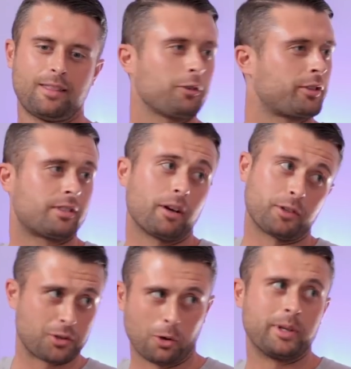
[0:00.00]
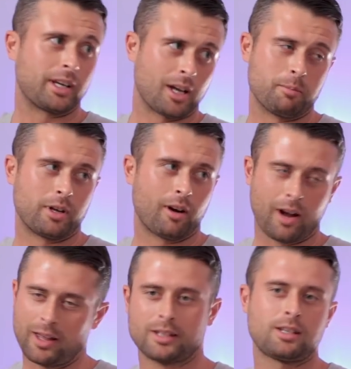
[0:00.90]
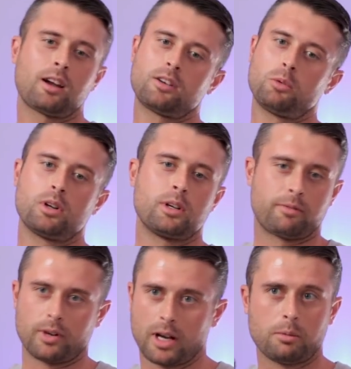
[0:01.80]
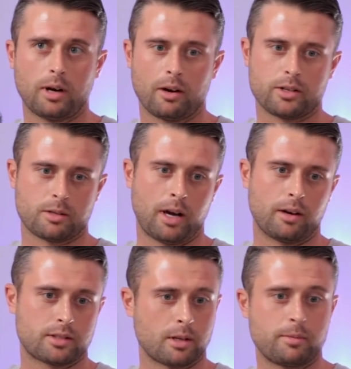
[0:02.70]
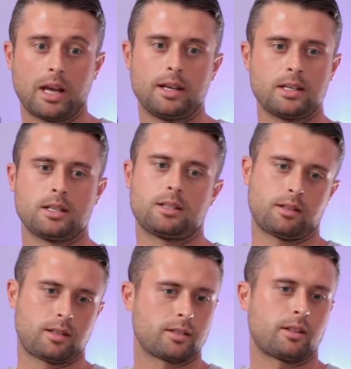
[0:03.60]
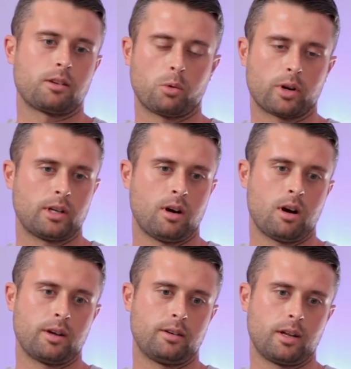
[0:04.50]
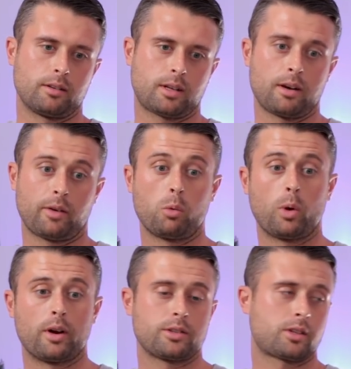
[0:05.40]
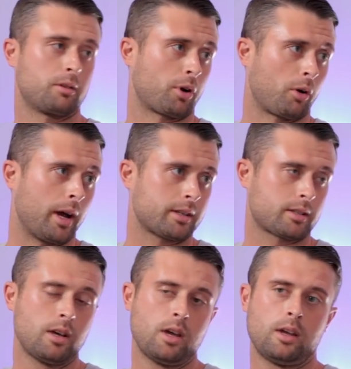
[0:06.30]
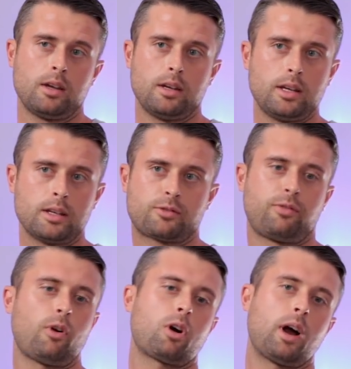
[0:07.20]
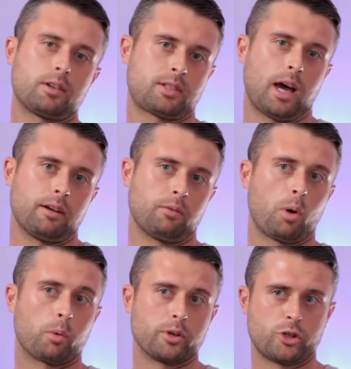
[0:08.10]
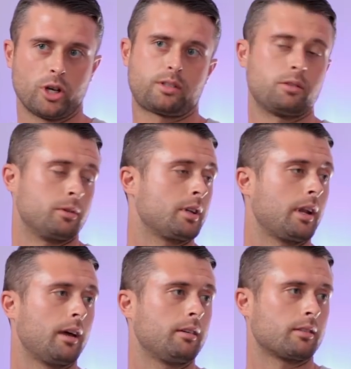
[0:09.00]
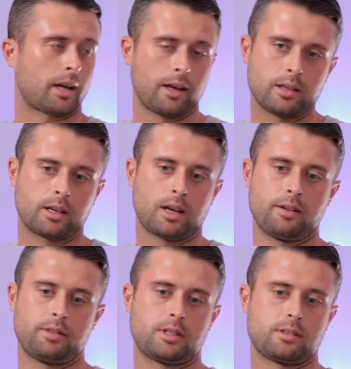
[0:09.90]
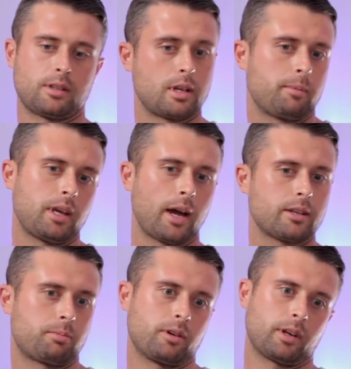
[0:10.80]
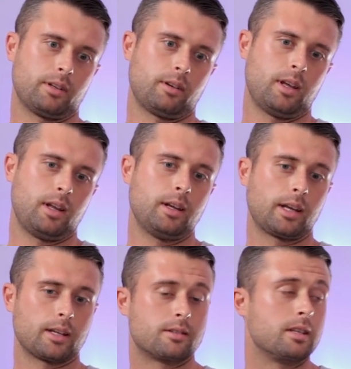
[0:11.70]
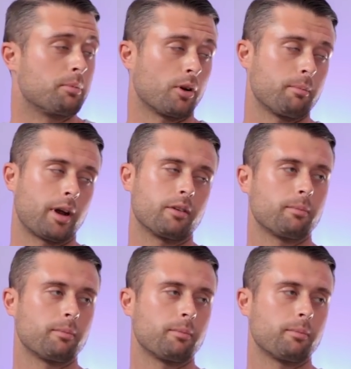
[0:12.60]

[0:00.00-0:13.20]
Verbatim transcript: that was the stuff that sold me to come here. Right? Like talking to William for a couple hours about some of the ideas and things that they're working on and, and kind of like where this could progress mm-hmm. is far outside of what we're just doing today. Like yeah. I think kind of this is the tip of the iceberg and, and it gets deeper and better